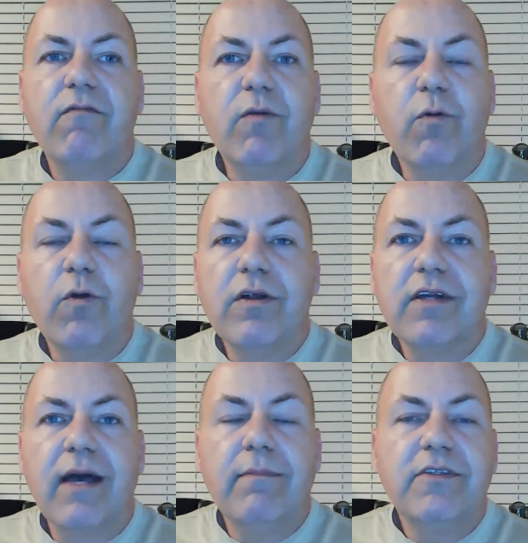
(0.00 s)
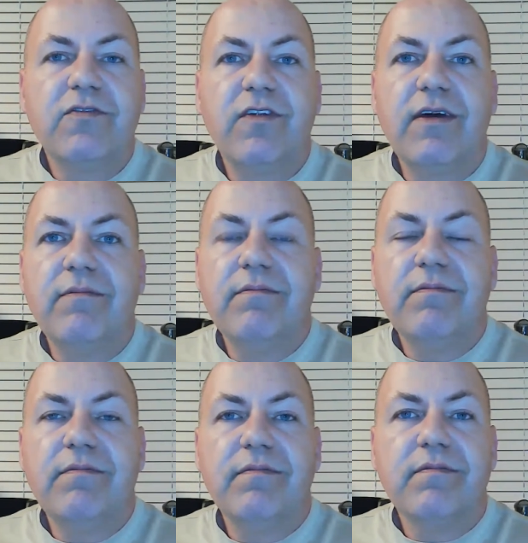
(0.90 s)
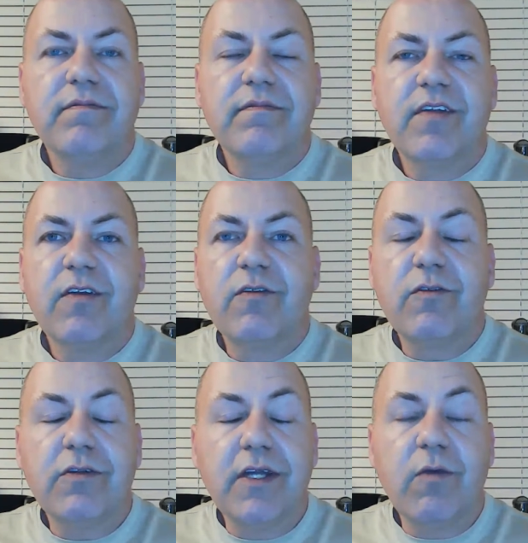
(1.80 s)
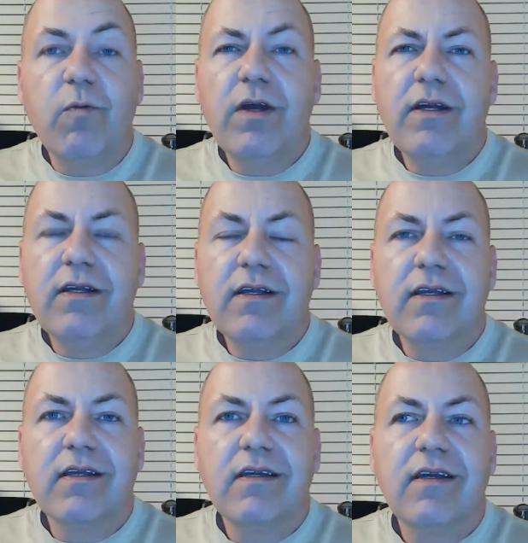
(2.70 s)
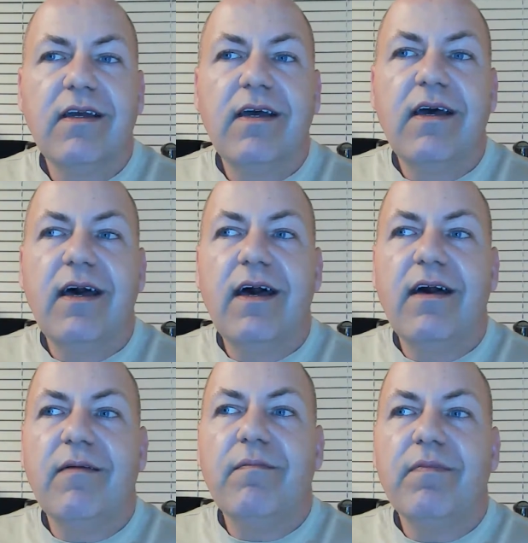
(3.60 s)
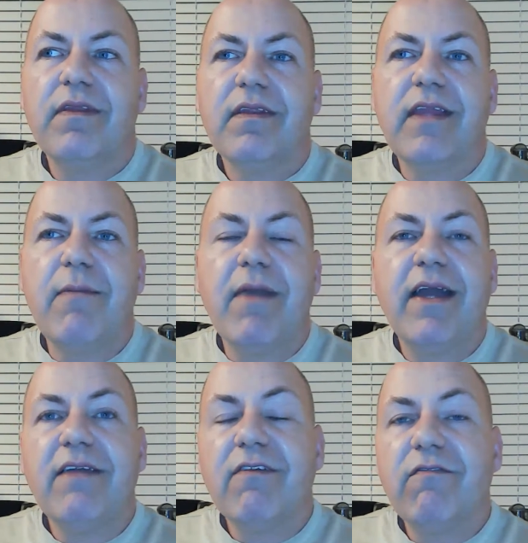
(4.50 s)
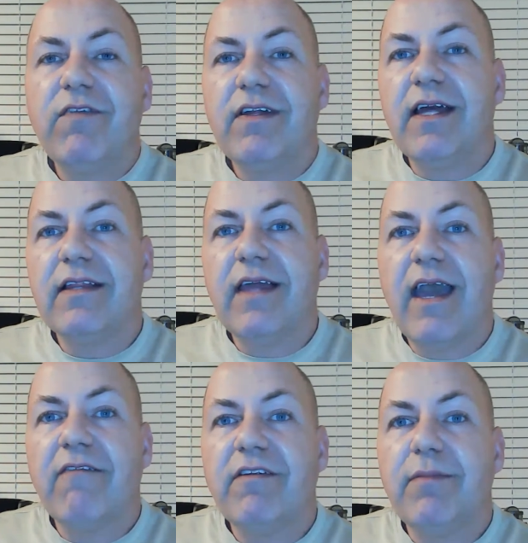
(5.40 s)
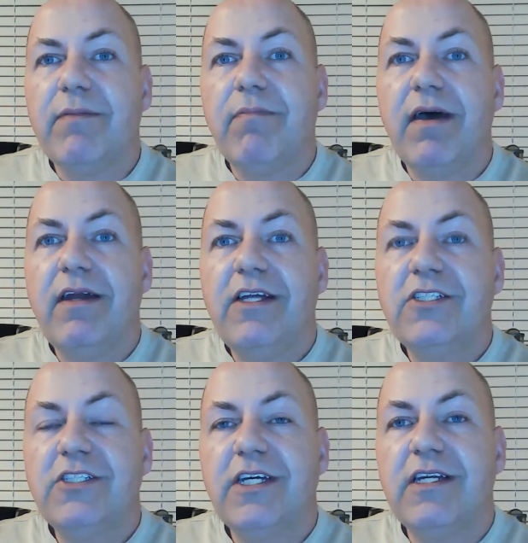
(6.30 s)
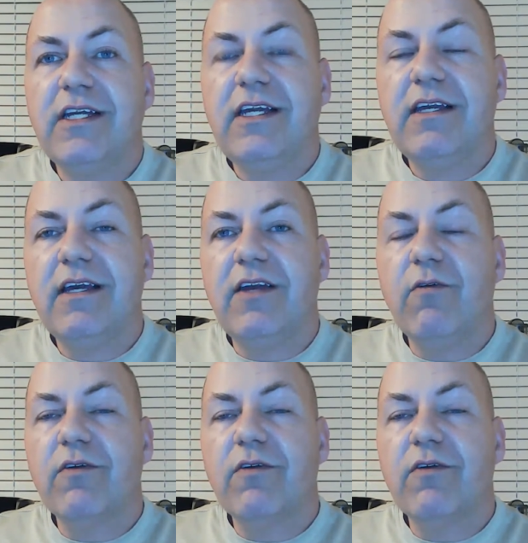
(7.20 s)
Reward comes from grueling work. They might even feel like they have to be punished, and in